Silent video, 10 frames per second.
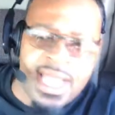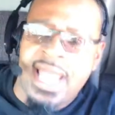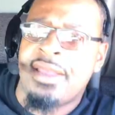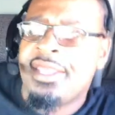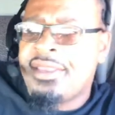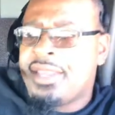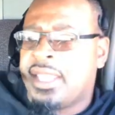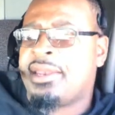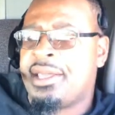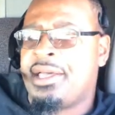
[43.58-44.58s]
down
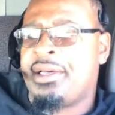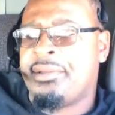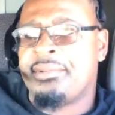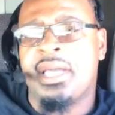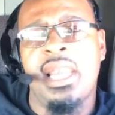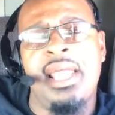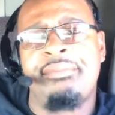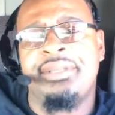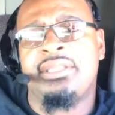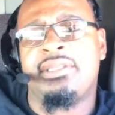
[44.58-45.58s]
here in
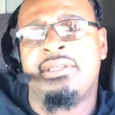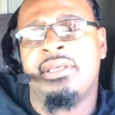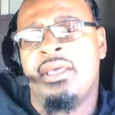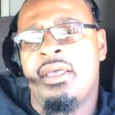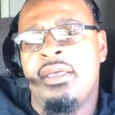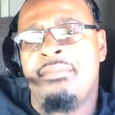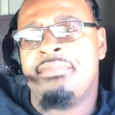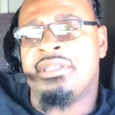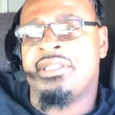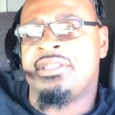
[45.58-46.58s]
Columbus,
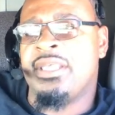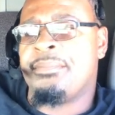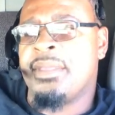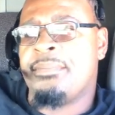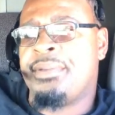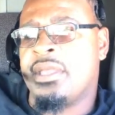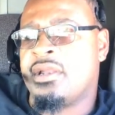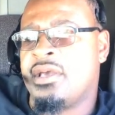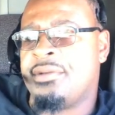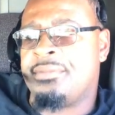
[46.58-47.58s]
Mississippi,
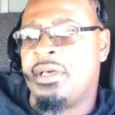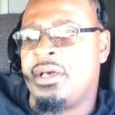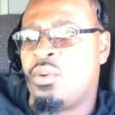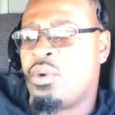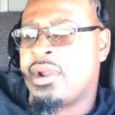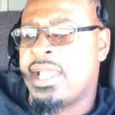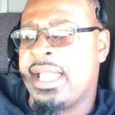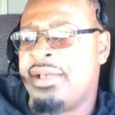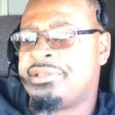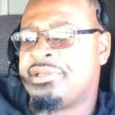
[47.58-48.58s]
picking up
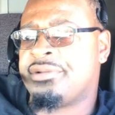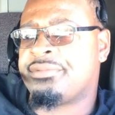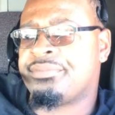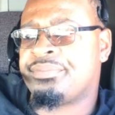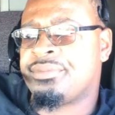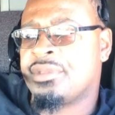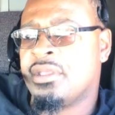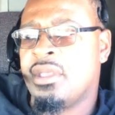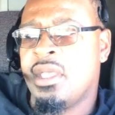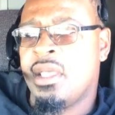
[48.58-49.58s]
Weyerhaeuser,
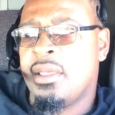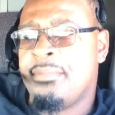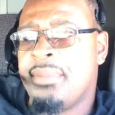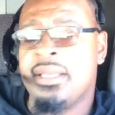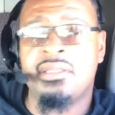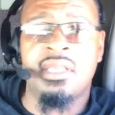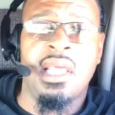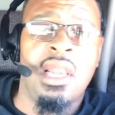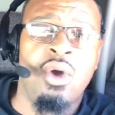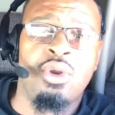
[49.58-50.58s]
basically
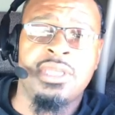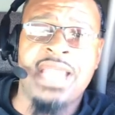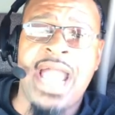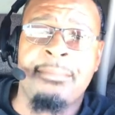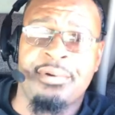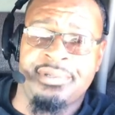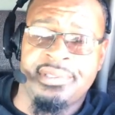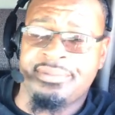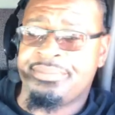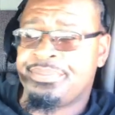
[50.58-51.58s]
a load of
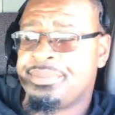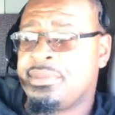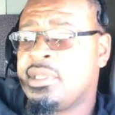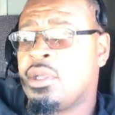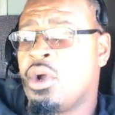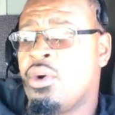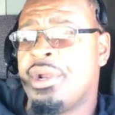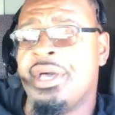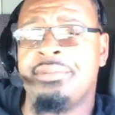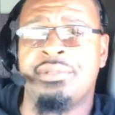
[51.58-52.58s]
diapers,
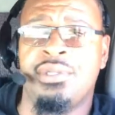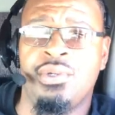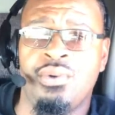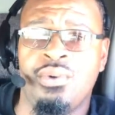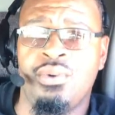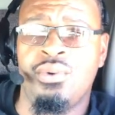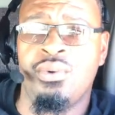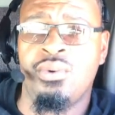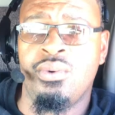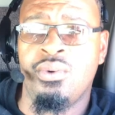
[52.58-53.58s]
going up to
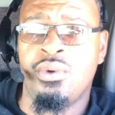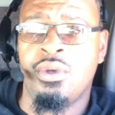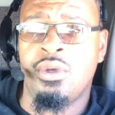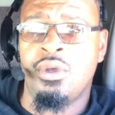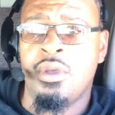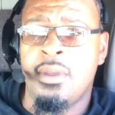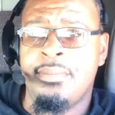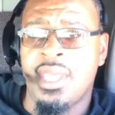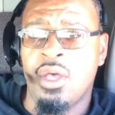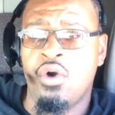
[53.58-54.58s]

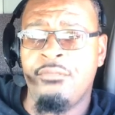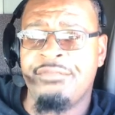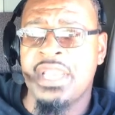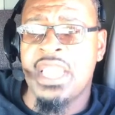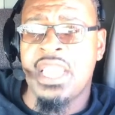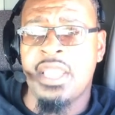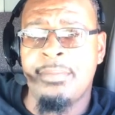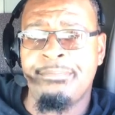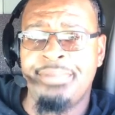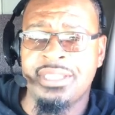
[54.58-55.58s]
Mahoofany,
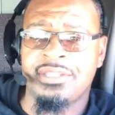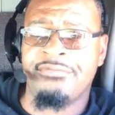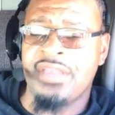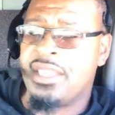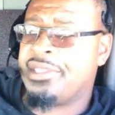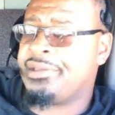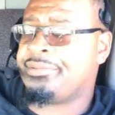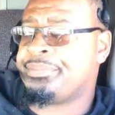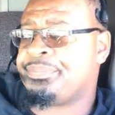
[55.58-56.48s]
Pennsylvania.